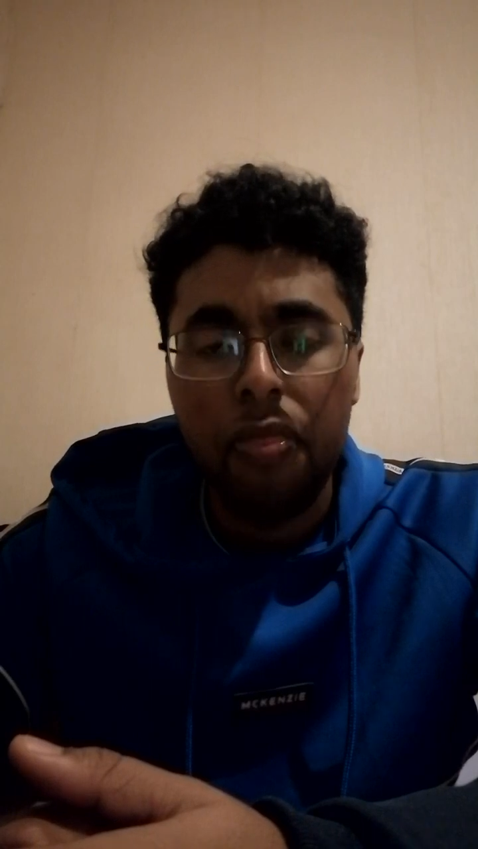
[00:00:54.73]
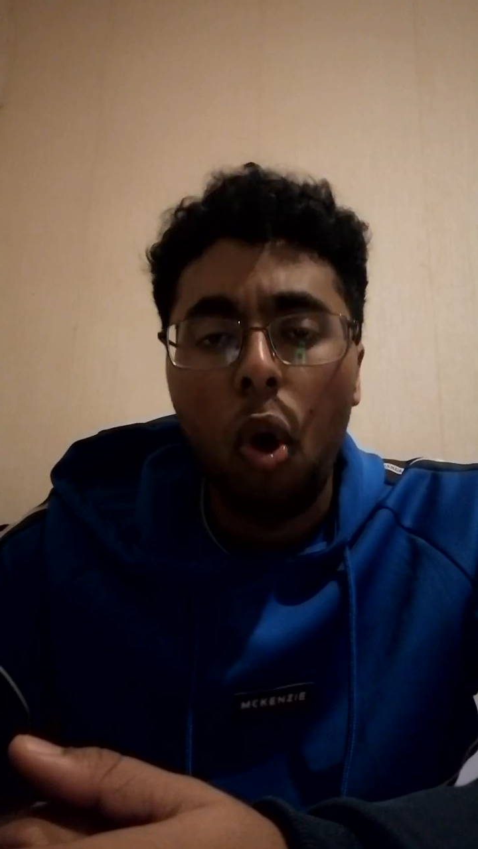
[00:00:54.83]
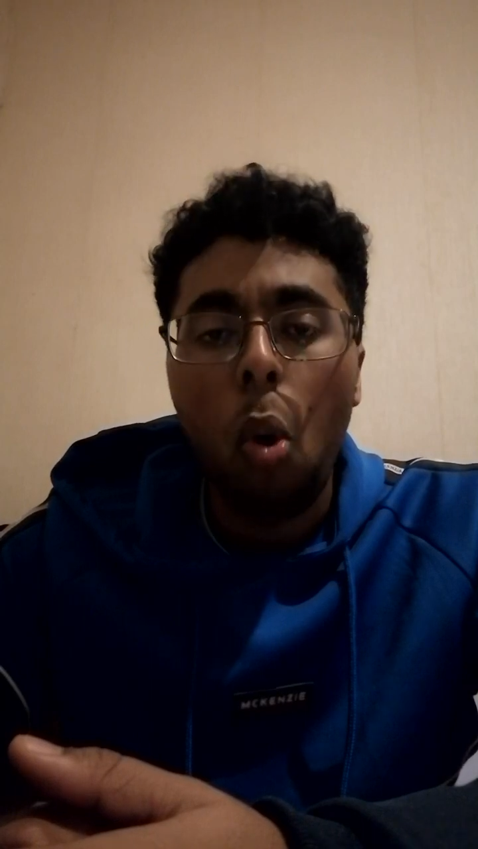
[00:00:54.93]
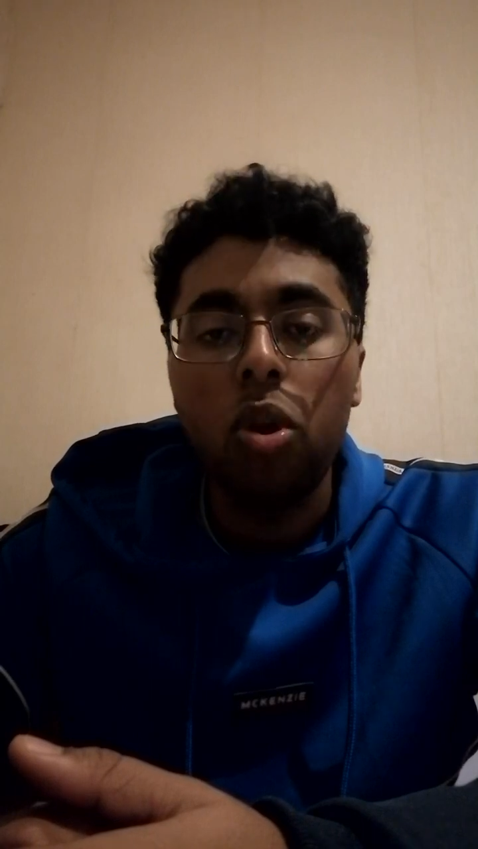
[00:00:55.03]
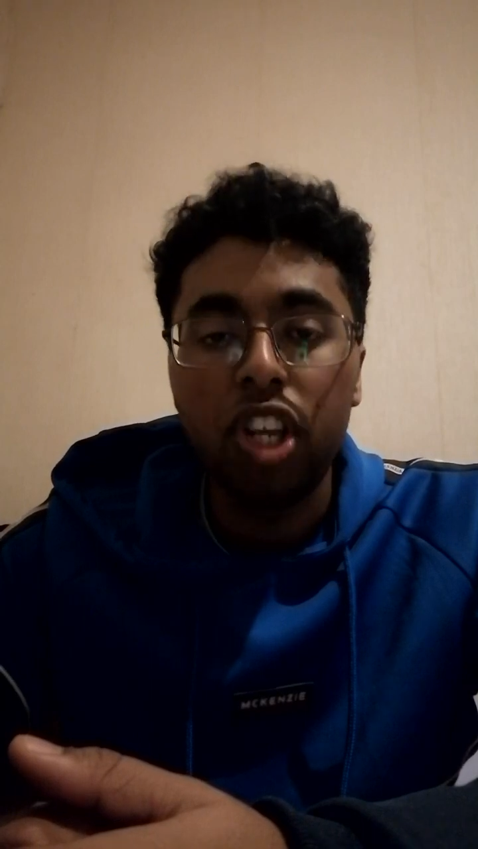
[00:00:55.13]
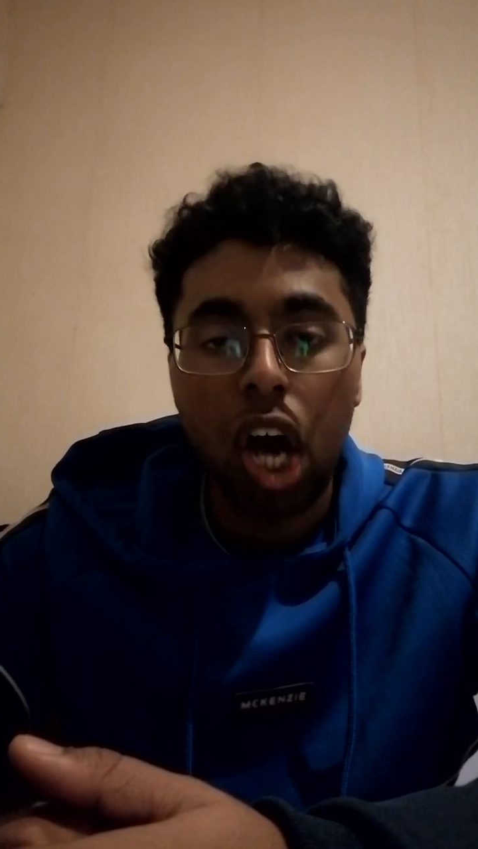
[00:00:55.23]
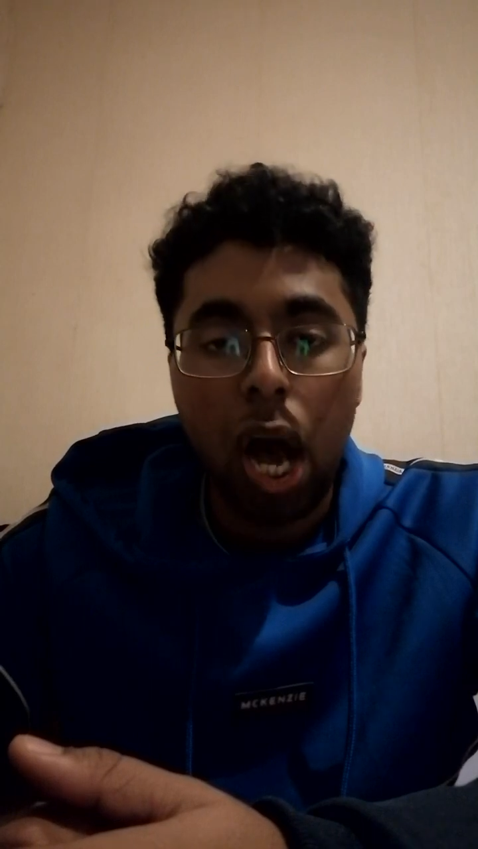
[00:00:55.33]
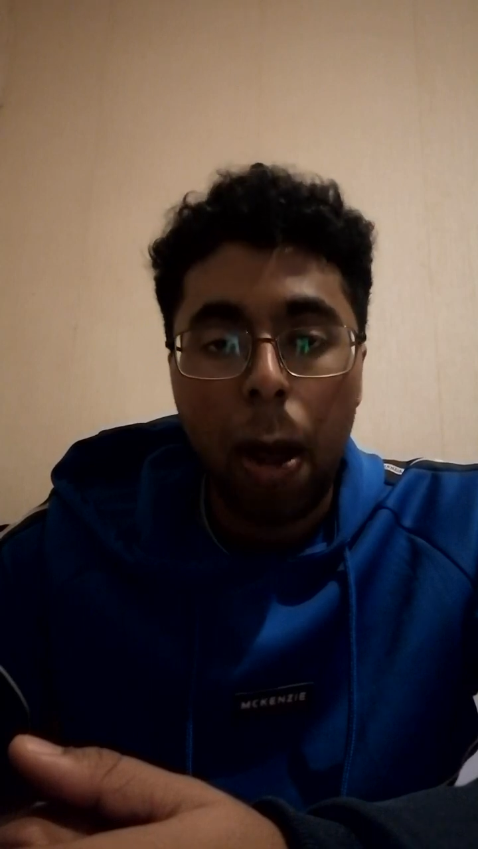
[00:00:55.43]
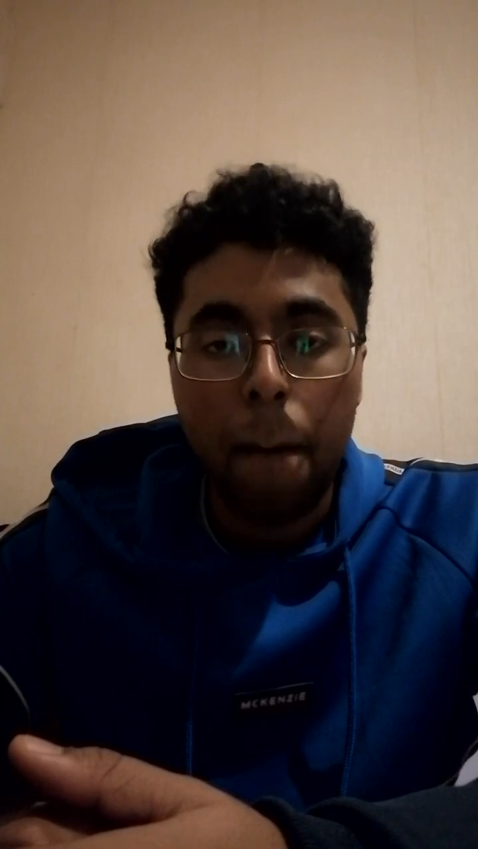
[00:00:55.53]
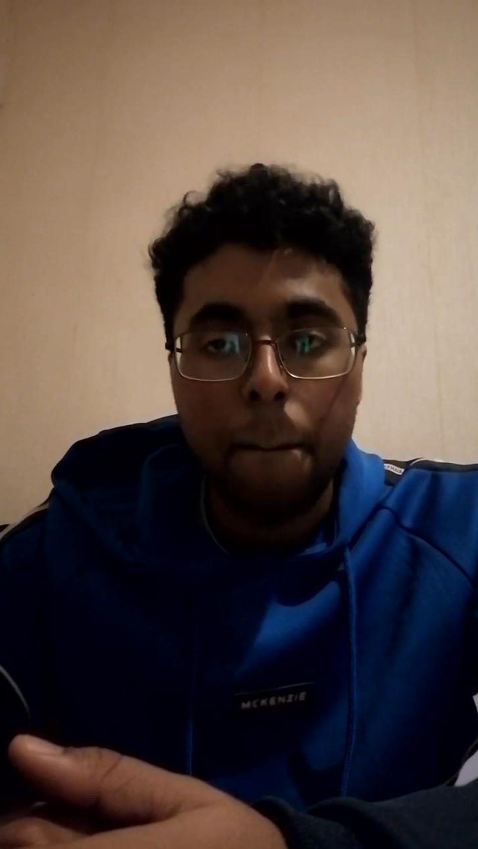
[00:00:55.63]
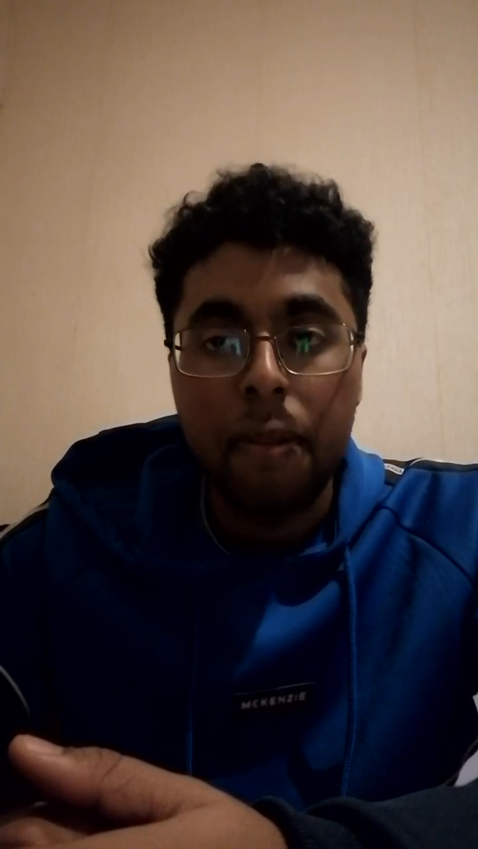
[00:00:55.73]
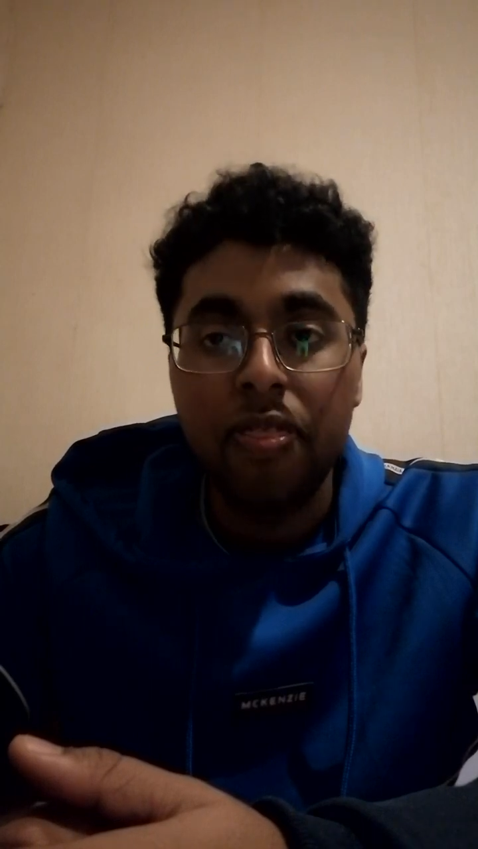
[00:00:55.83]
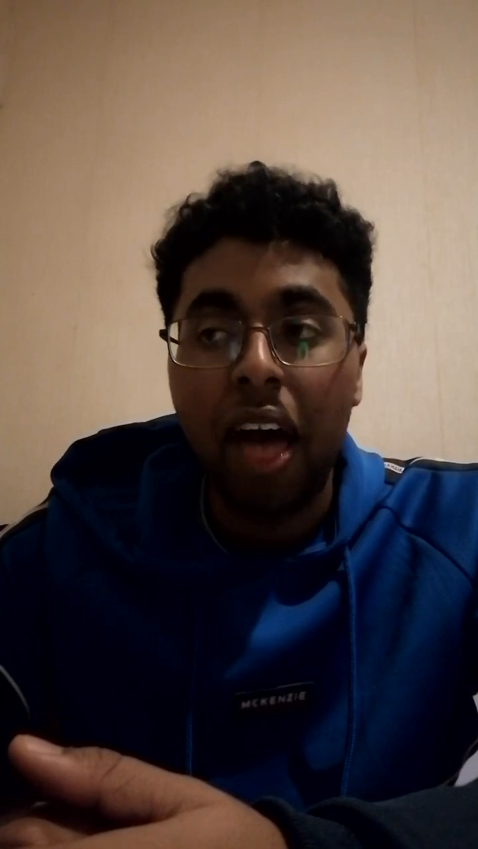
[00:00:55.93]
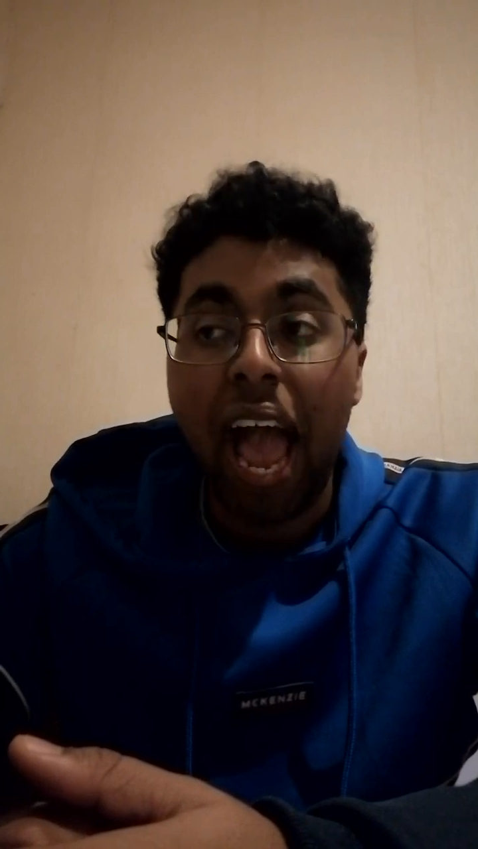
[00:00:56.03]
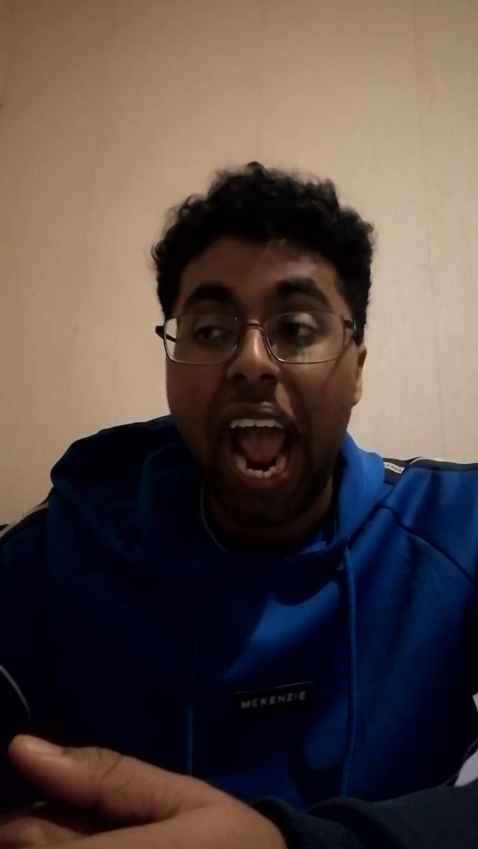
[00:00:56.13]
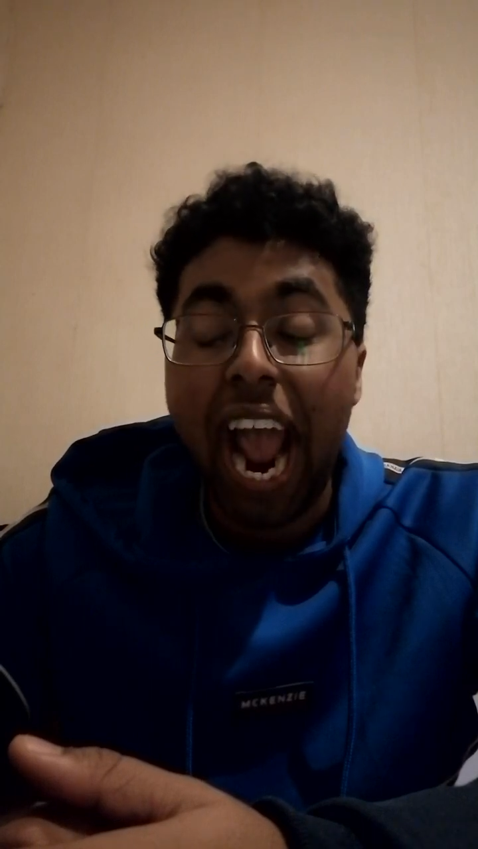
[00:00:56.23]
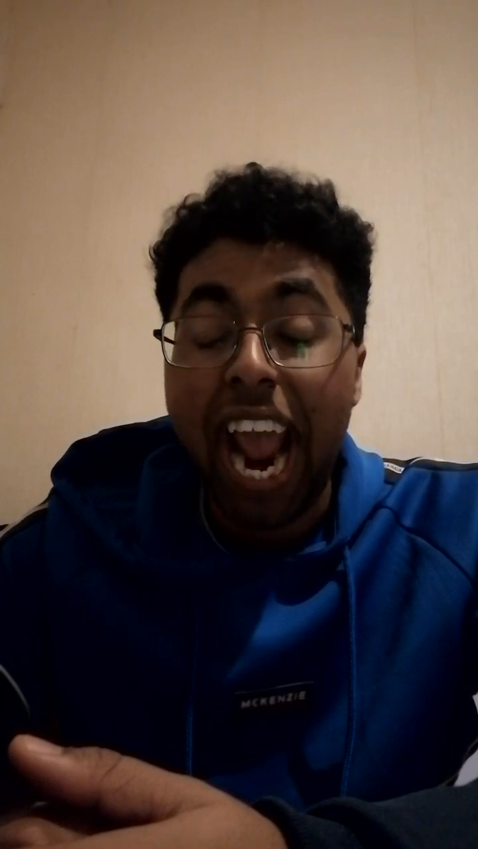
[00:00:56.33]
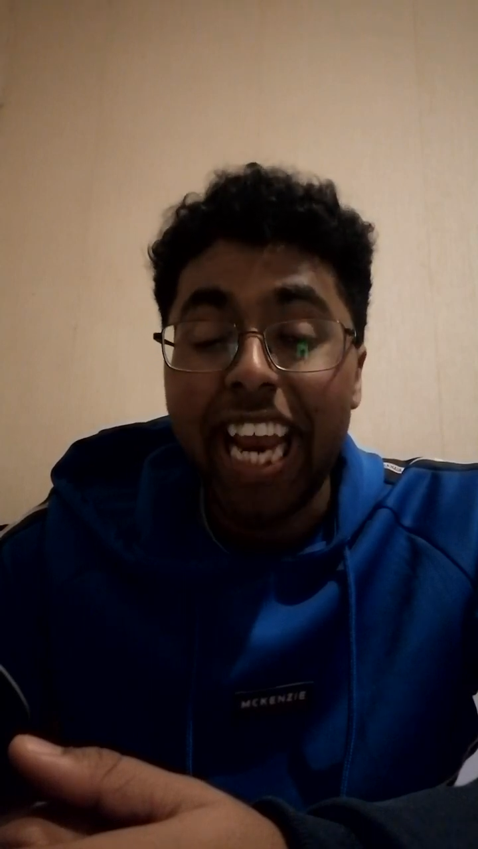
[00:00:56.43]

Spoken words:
The only time that